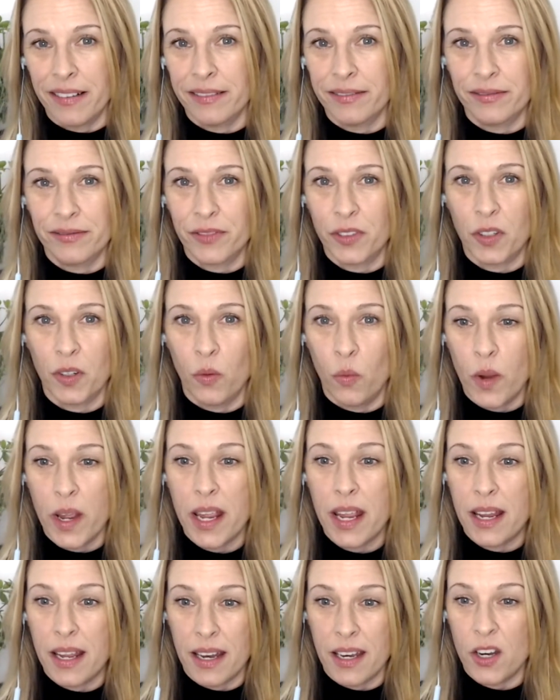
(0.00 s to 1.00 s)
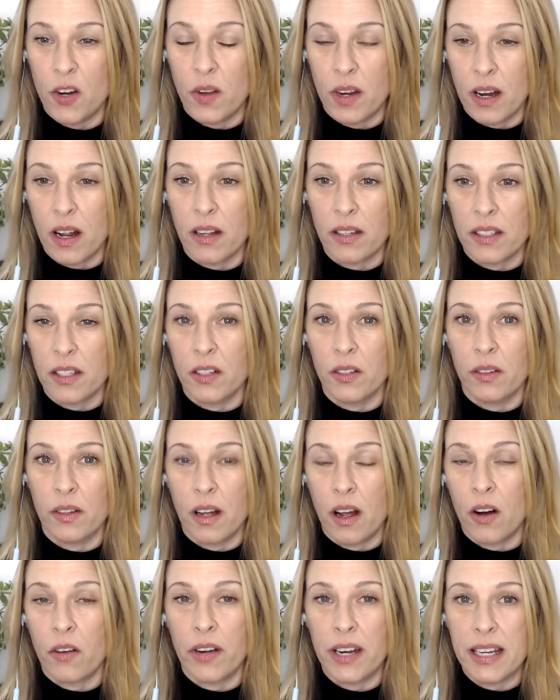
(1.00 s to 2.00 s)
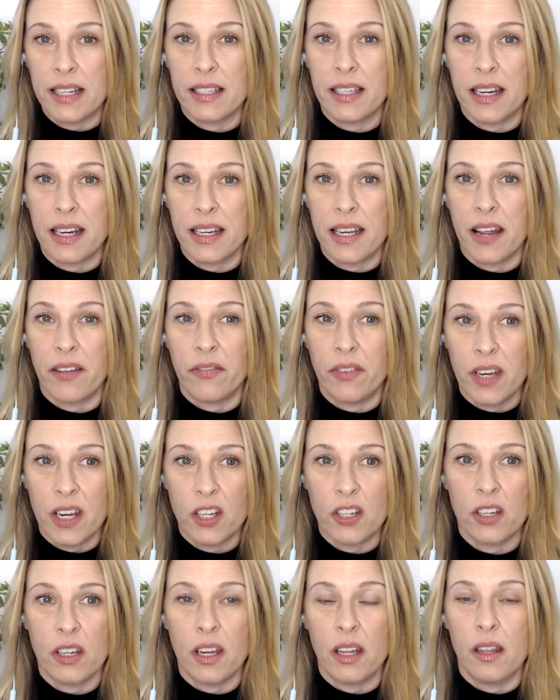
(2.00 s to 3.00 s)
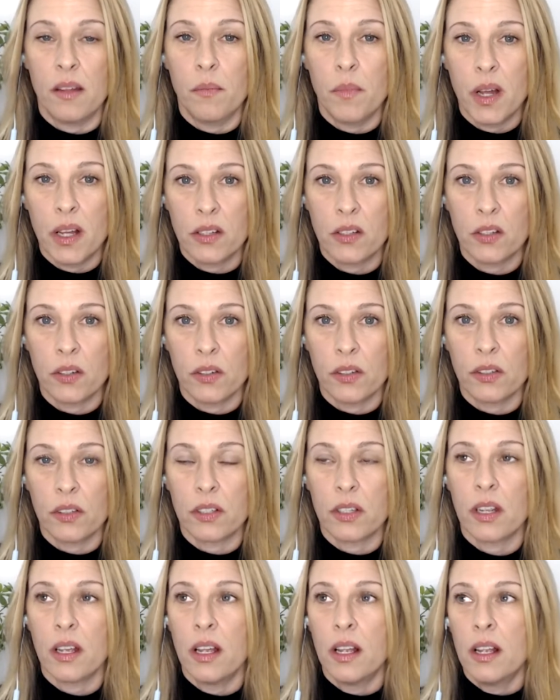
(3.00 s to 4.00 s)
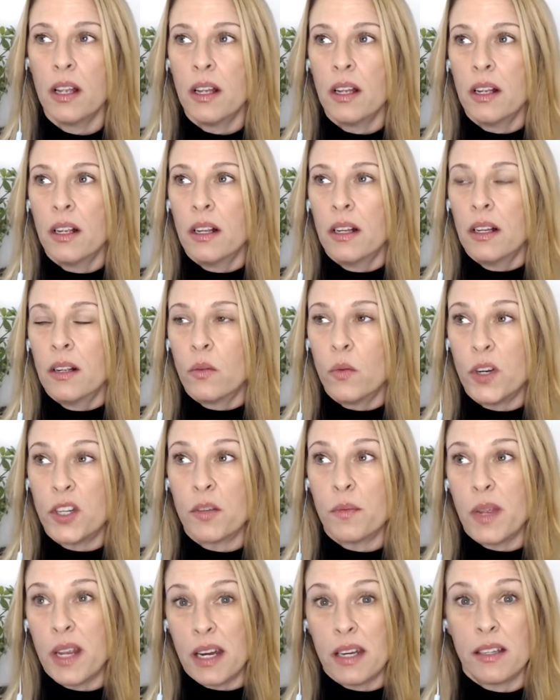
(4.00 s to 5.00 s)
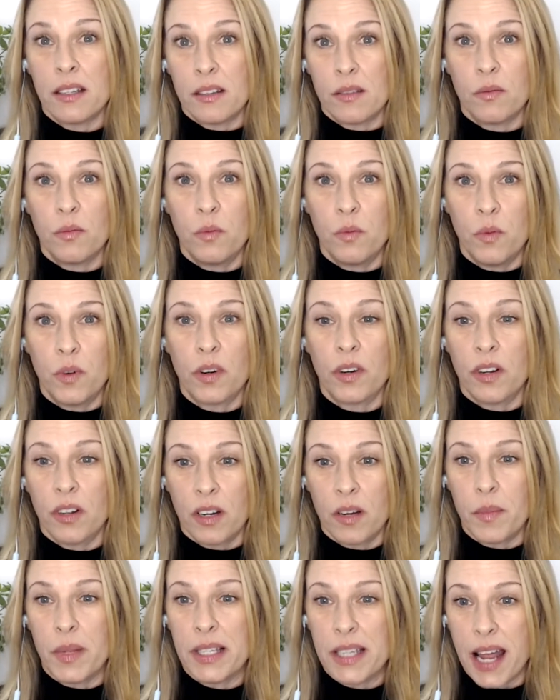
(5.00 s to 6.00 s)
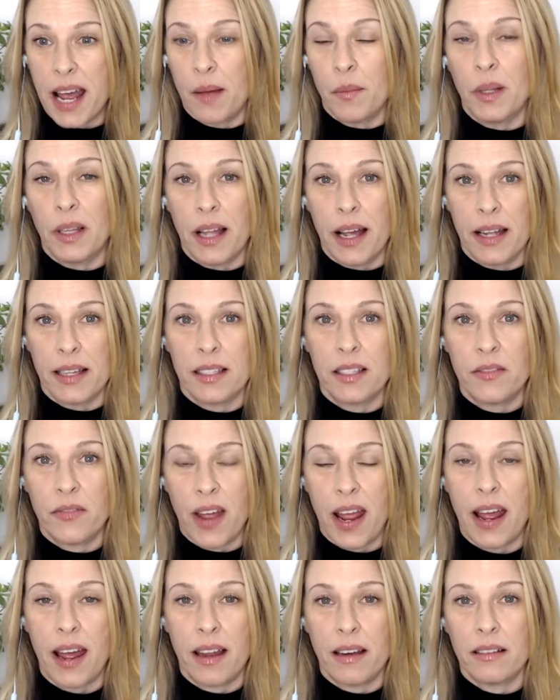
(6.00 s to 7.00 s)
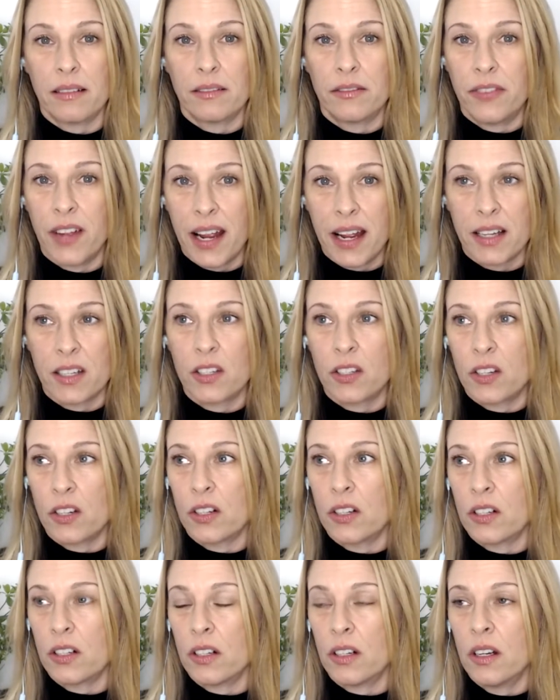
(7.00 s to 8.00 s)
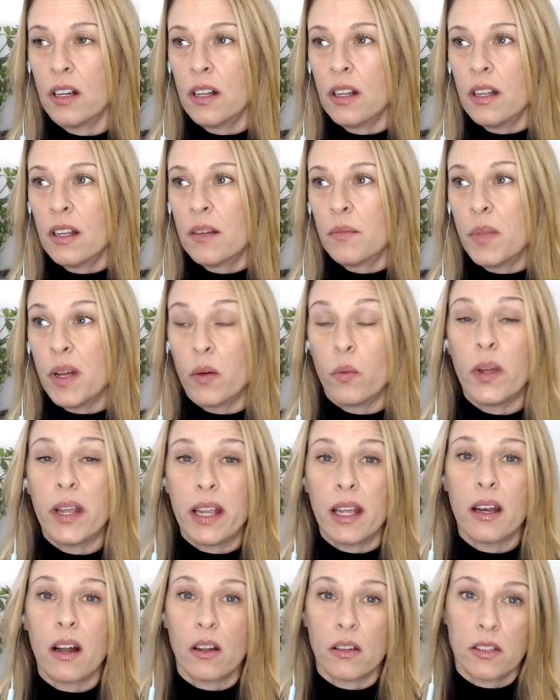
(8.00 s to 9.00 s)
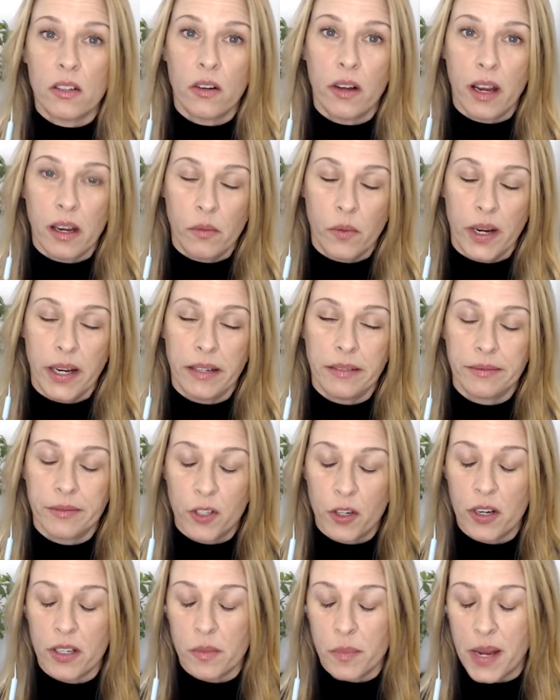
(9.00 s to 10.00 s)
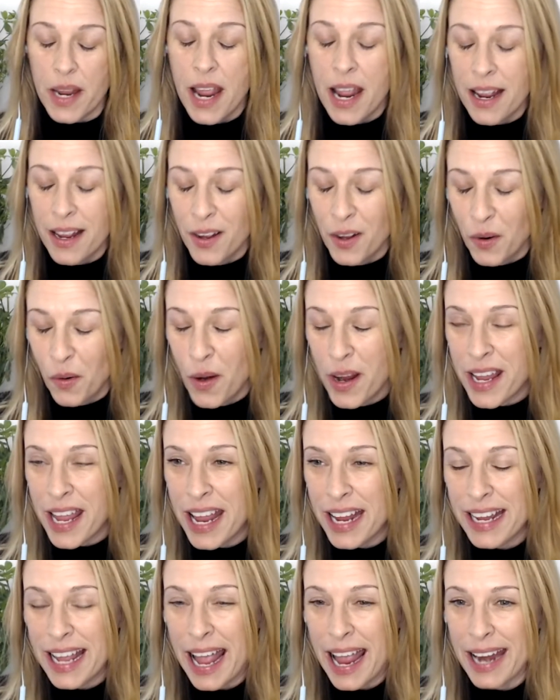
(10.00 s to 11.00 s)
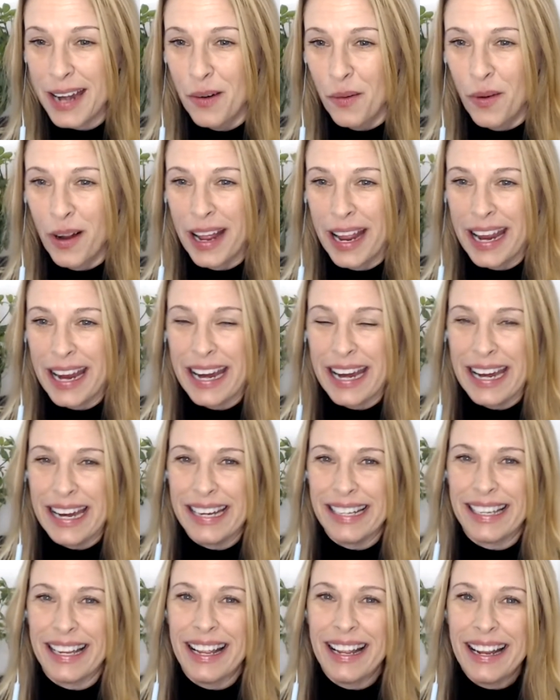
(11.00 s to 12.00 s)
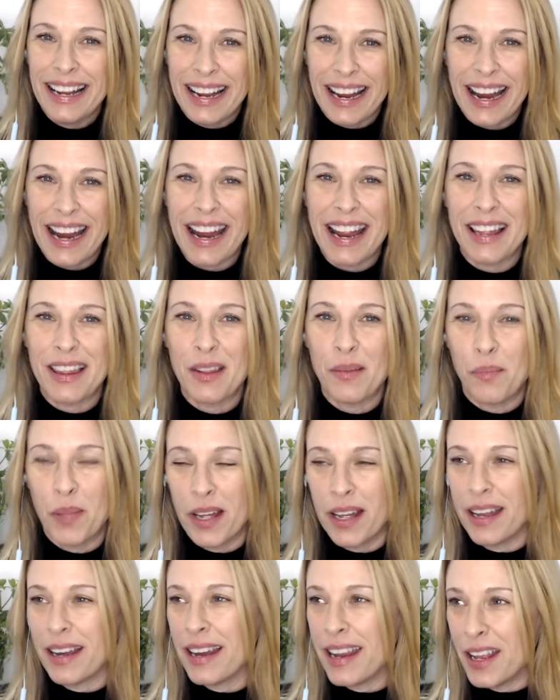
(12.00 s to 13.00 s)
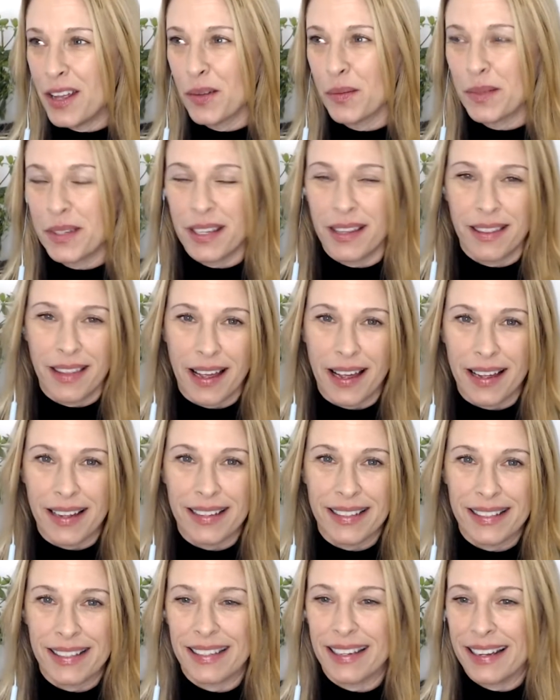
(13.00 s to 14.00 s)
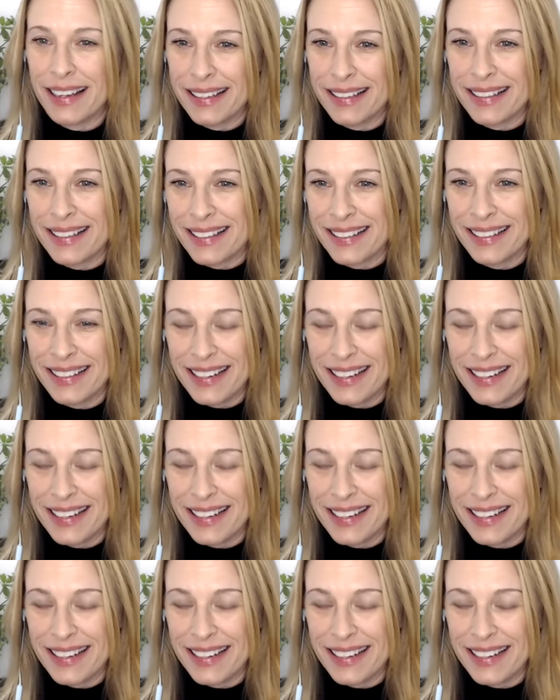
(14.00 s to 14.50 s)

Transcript: for a week, and you can also already see definition in the muscles, which means we're going to metabolize fat faster, but we can also gain weight. Trust me, we can gain weight in the butt, hips, and thighs, as